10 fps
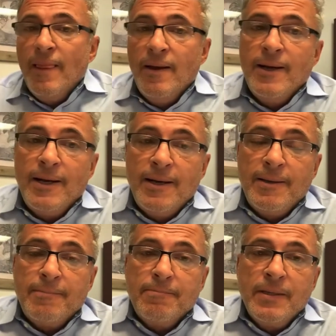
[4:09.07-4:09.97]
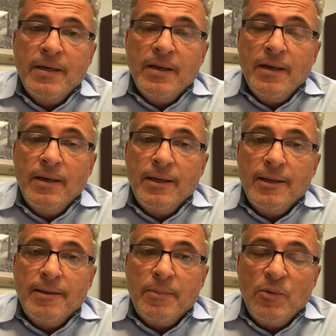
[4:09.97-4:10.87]

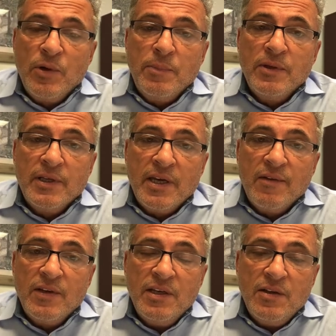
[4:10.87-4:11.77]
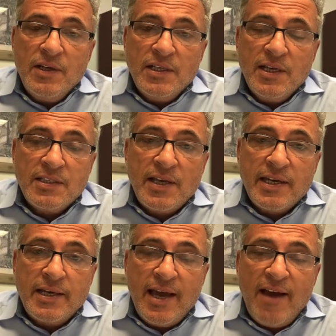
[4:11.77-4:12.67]
but we believe it's
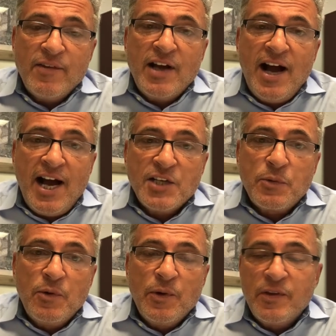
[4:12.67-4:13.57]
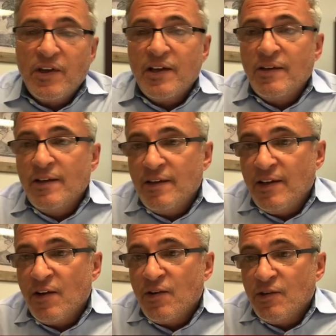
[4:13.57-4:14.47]
like having a hospital within
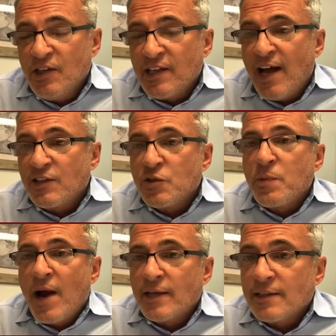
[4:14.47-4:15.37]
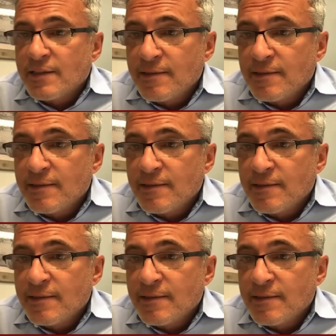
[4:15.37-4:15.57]
your doctor's practice.